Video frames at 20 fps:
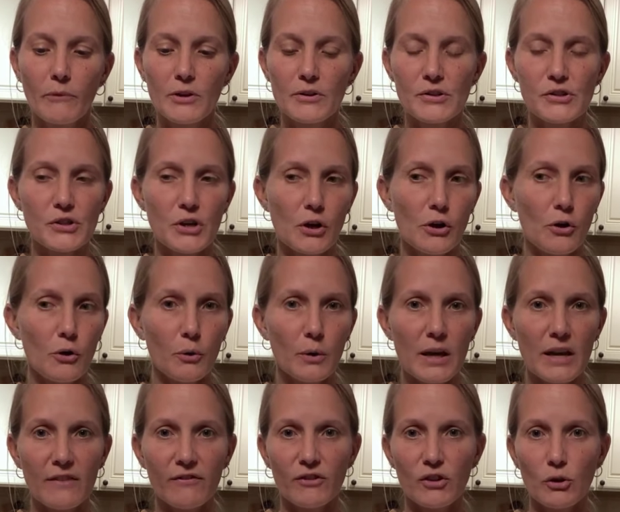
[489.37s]
so
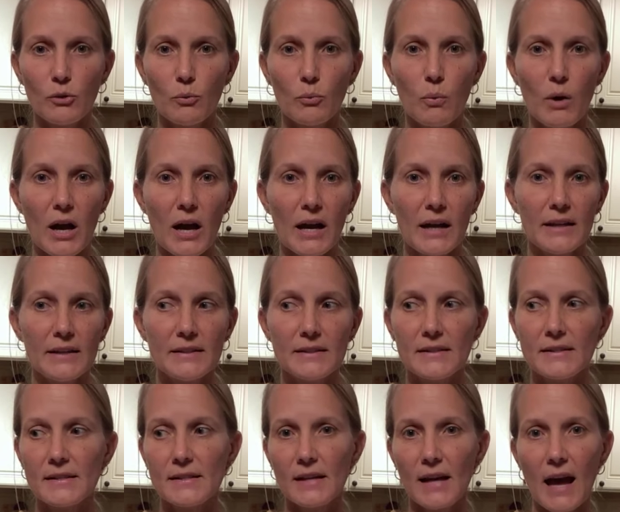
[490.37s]
if you
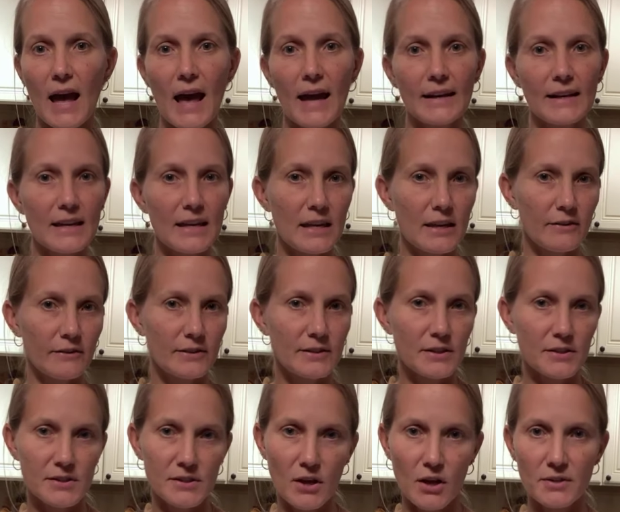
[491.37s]
want to add heat
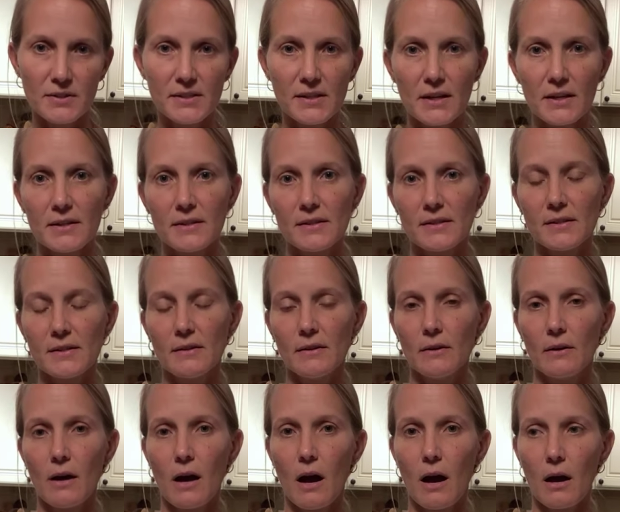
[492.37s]
to salsas,
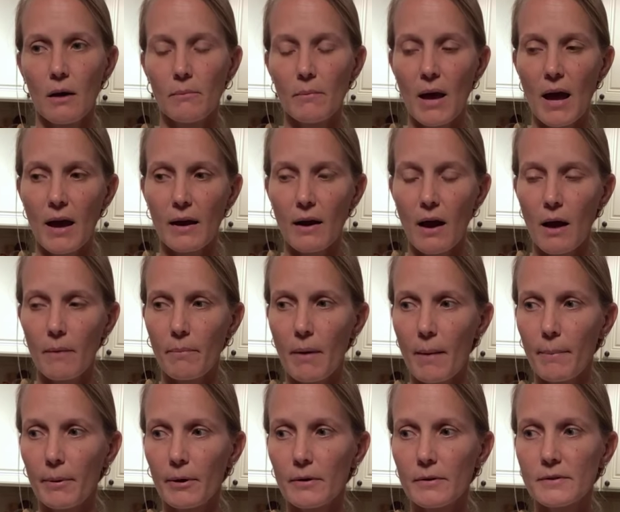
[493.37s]
um, add hot
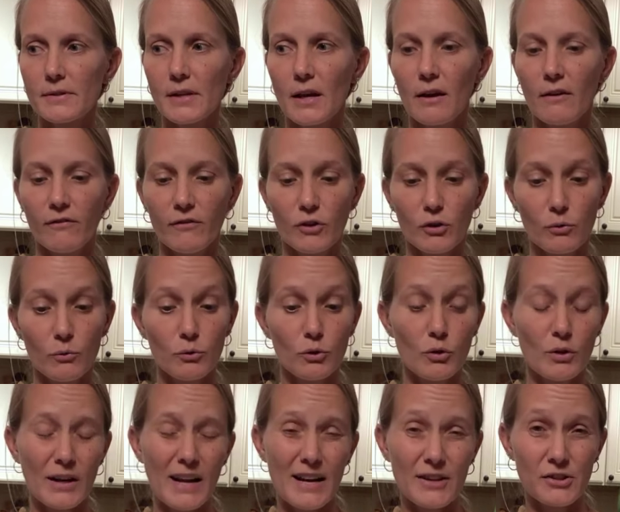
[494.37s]
peppers. If you, you
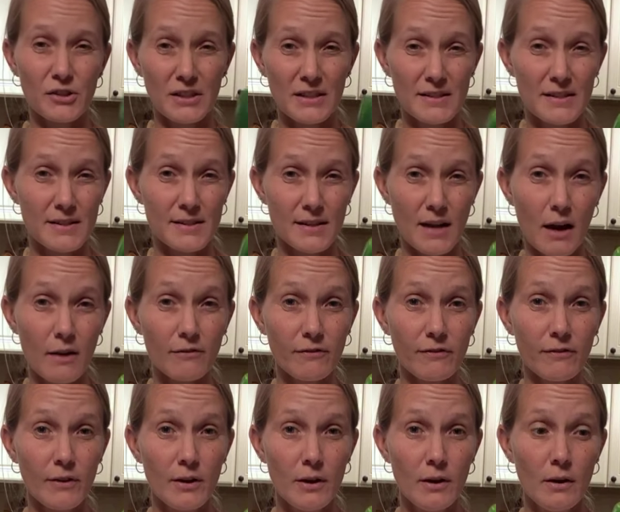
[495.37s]
can actually
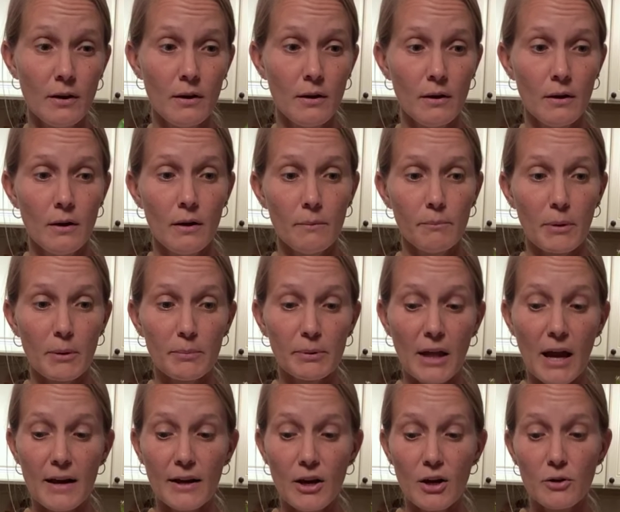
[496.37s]
stuff
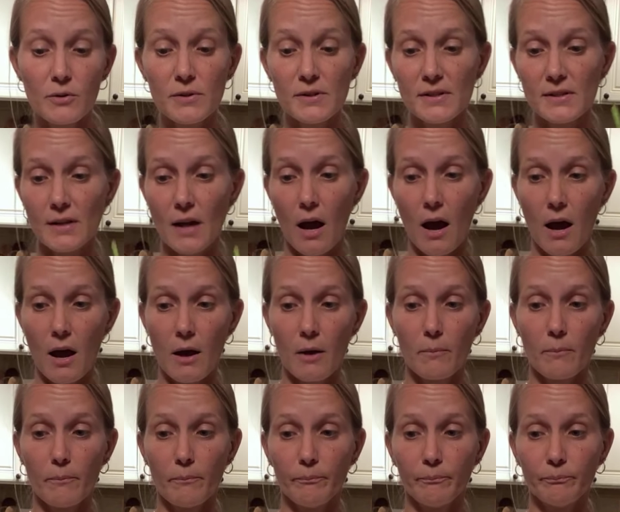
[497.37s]
poblanos,
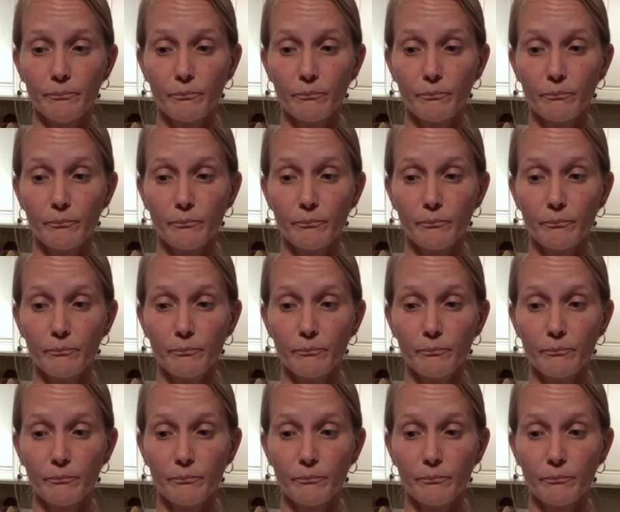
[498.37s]
um,